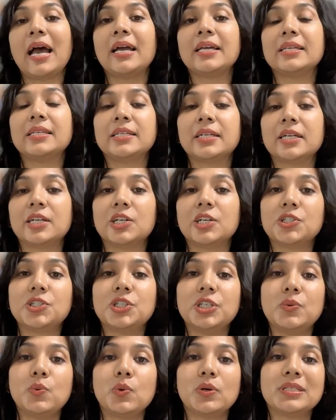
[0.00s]
and uh,
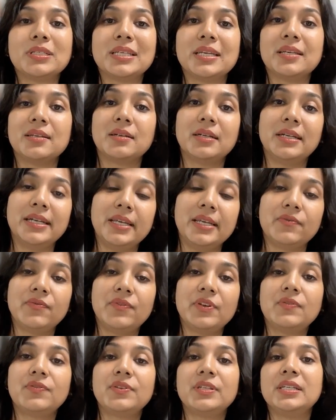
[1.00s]
she was in her late
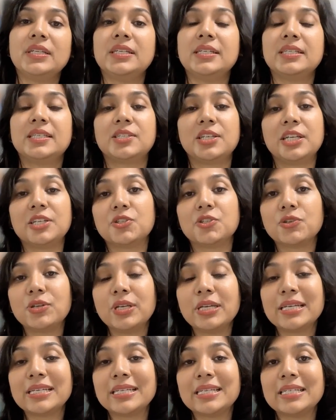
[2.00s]
50s, stage
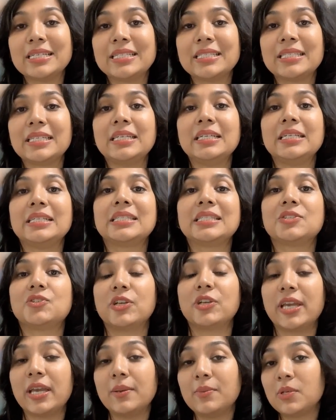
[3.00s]
3 kidney disease.
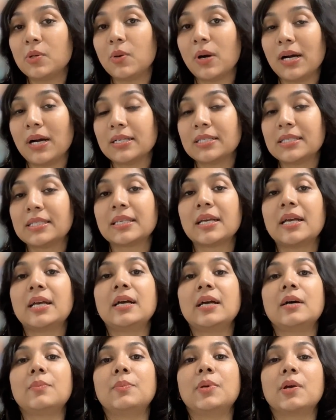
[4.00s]
She came to us
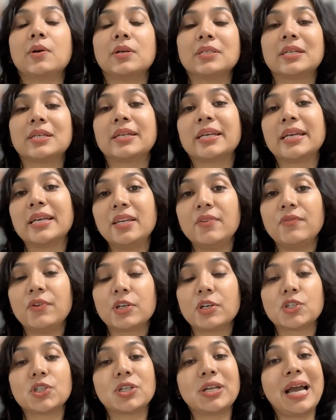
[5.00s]
because her kidney
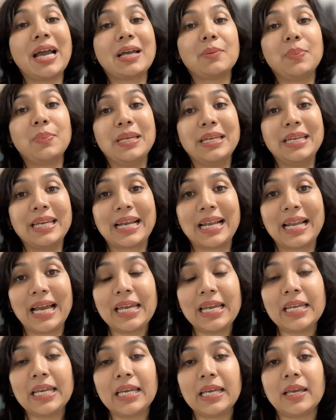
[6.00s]
function had been
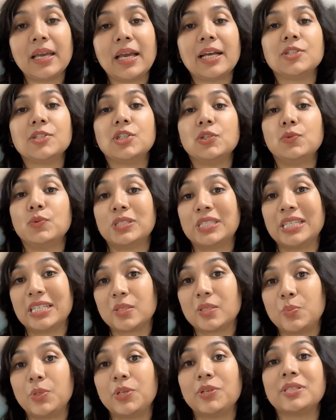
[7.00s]
declining and she was
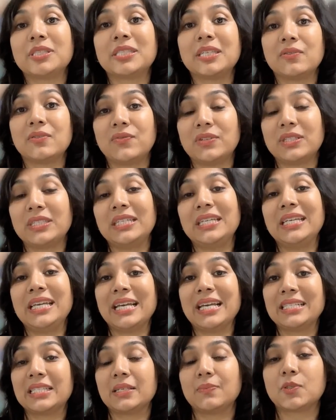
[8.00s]
experiencing fatigue
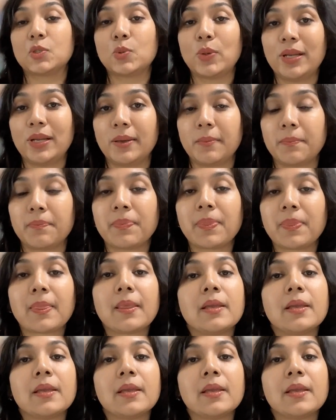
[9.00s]
and some swelling.